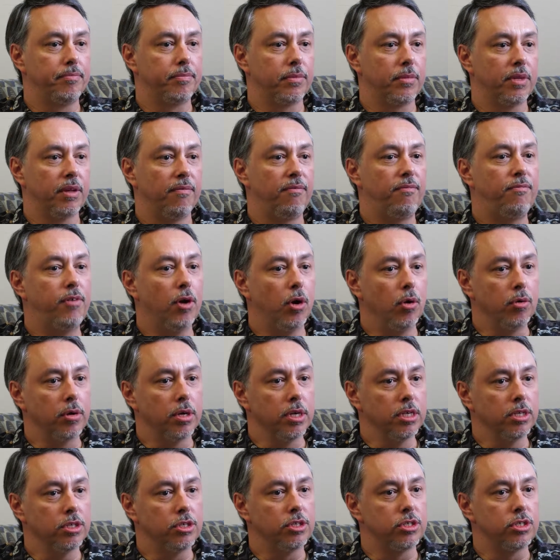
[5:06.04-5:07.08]

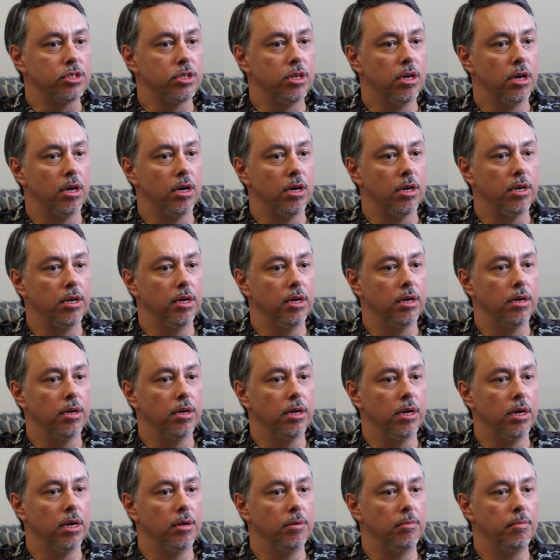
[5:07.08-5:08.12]
focus
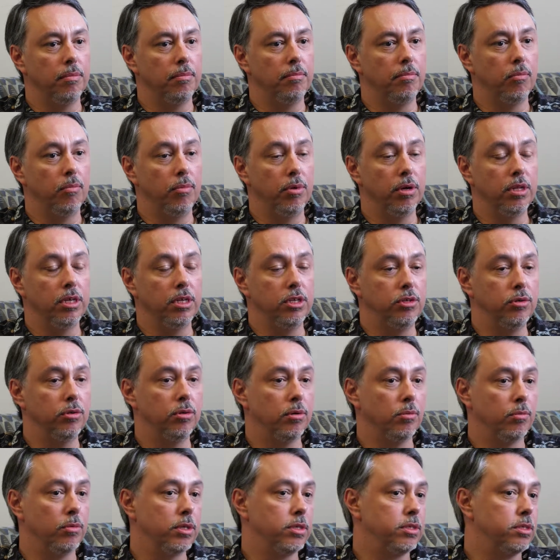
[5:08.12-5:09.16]
on really
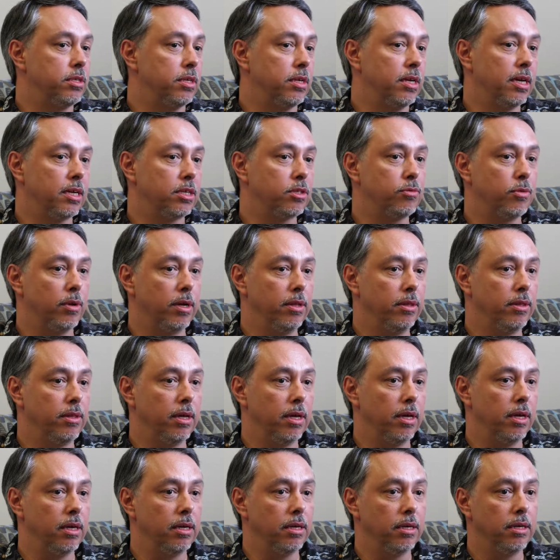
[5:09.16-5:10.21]
doing what's the next right
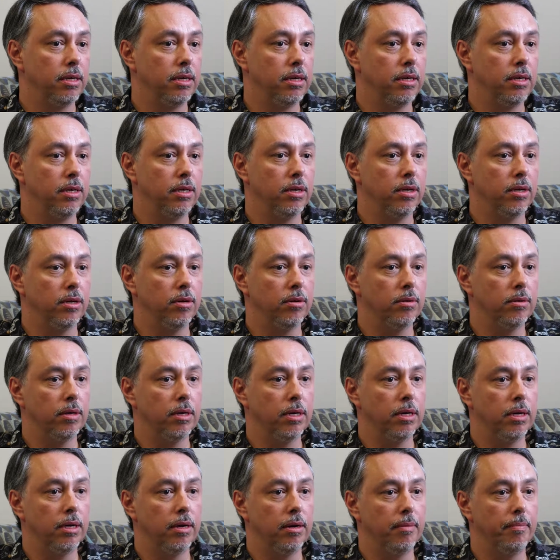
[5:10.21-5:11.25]
thing. You know,
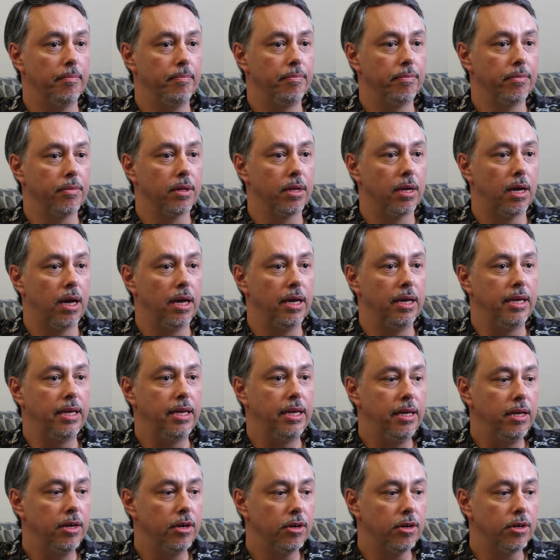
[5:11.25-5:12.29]
I
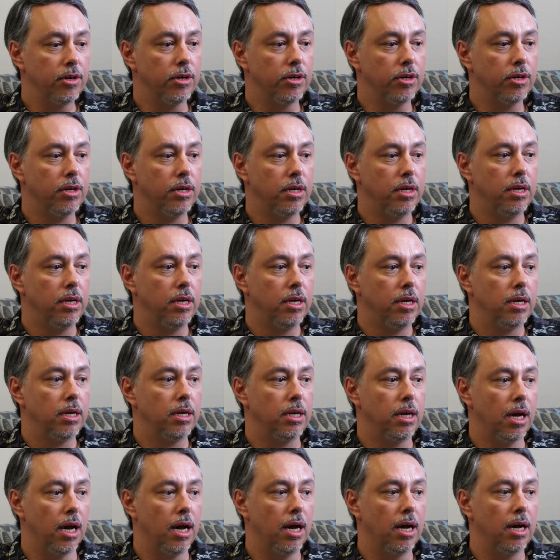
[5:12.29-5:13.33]
hear
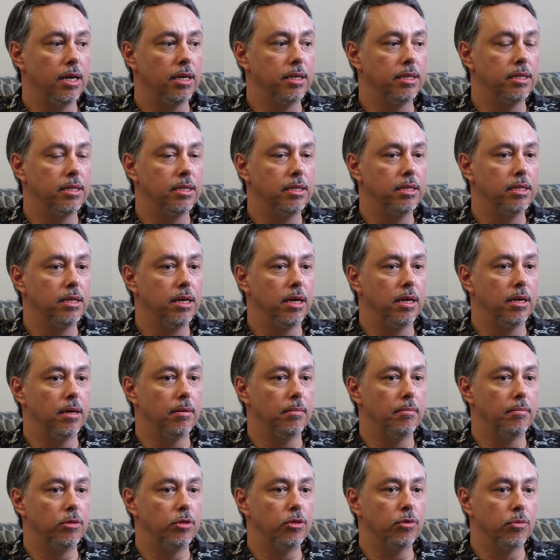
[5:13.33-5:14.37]
God
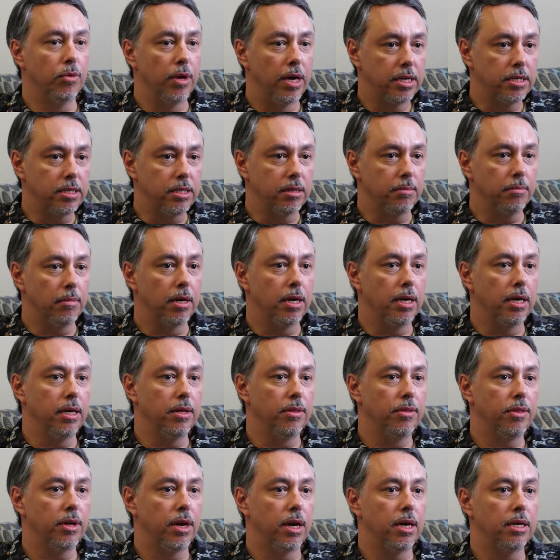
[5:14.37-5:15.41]
directing my
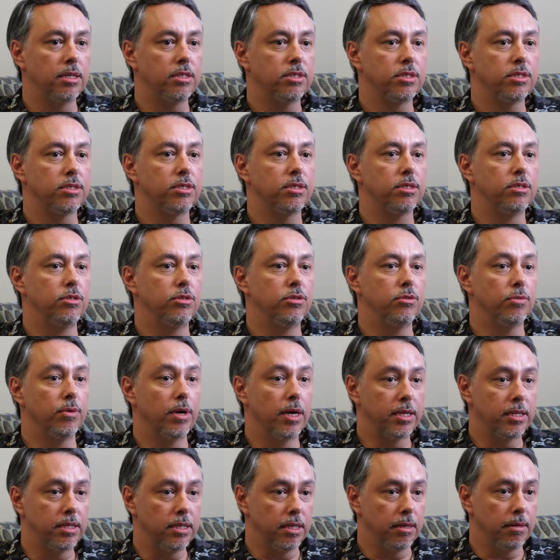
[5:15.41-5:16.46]
thoughts,
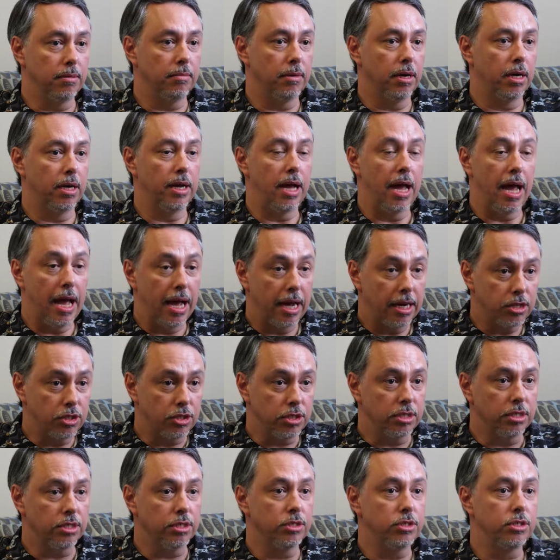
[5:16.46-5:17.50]
directing my
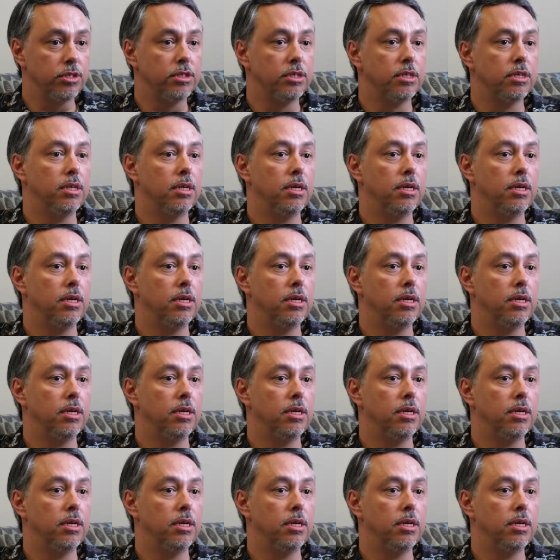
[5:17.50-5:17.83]
actions.